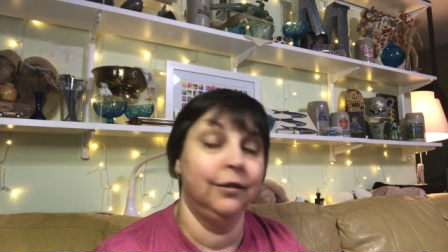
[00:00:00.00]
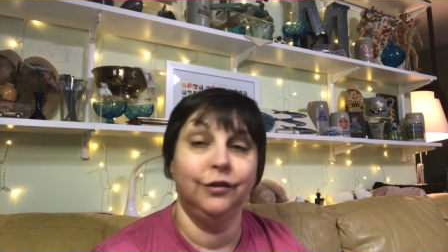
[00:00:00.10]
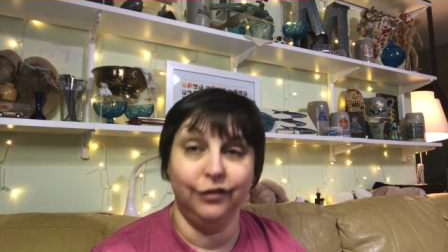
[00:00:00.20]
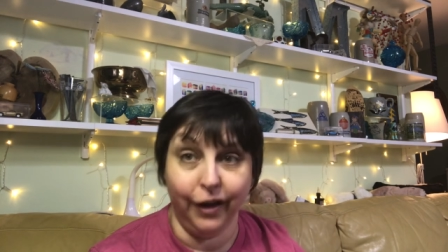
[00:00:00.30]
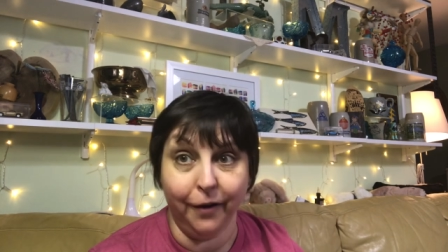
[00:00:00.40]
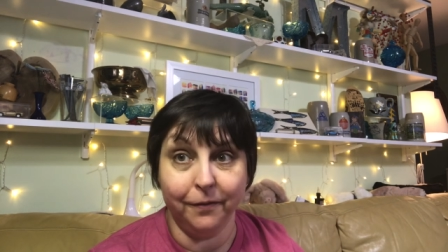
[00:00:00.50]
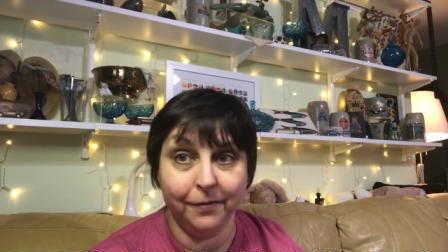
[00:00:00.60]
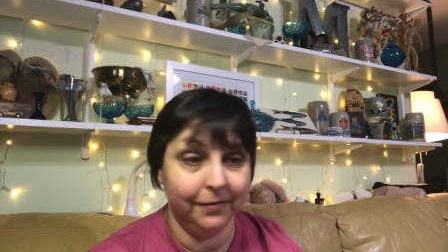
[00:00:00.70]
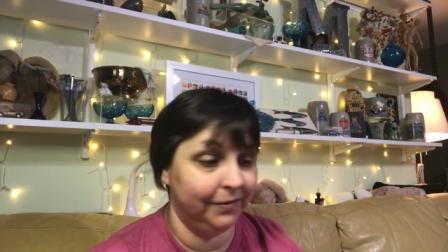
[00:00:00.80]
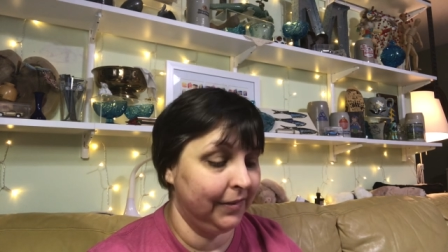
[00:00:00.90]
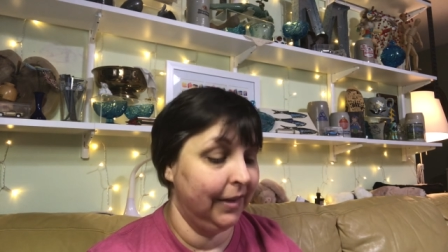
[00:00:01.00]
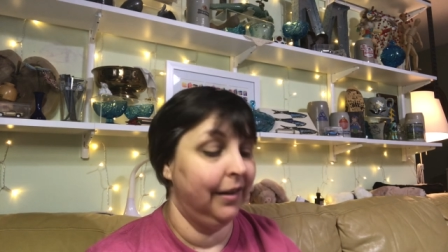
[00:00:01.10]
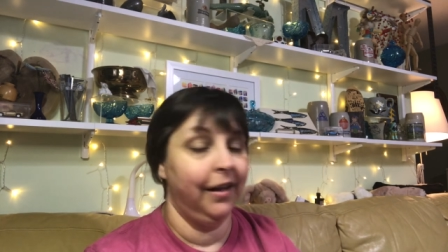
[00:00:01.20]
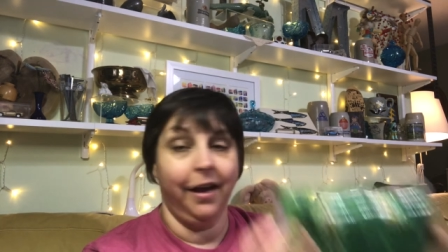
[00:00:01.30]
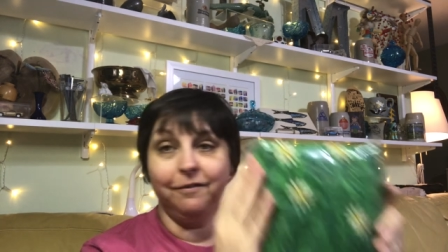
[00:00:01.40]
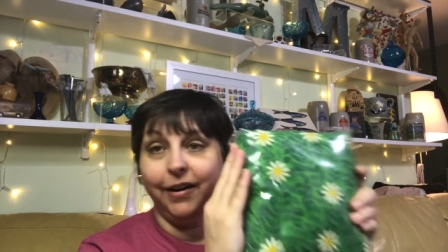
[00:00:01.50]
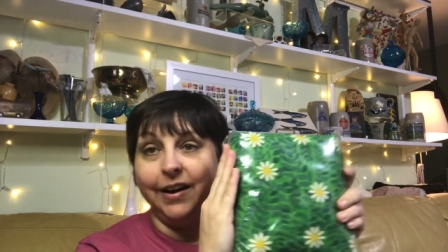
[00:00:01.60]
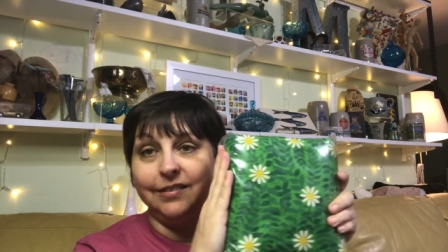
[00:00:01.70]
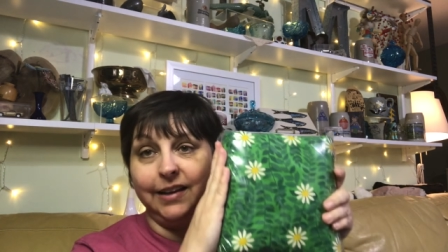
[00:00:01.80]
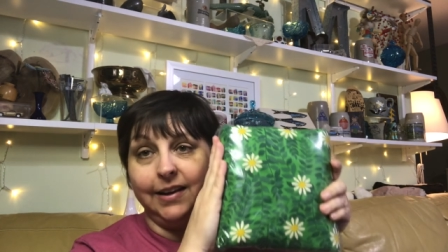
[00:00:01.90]
So, I'm very
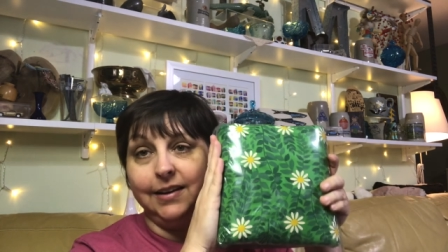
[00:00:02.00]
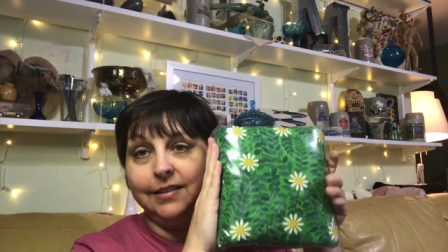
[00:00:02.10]
excited.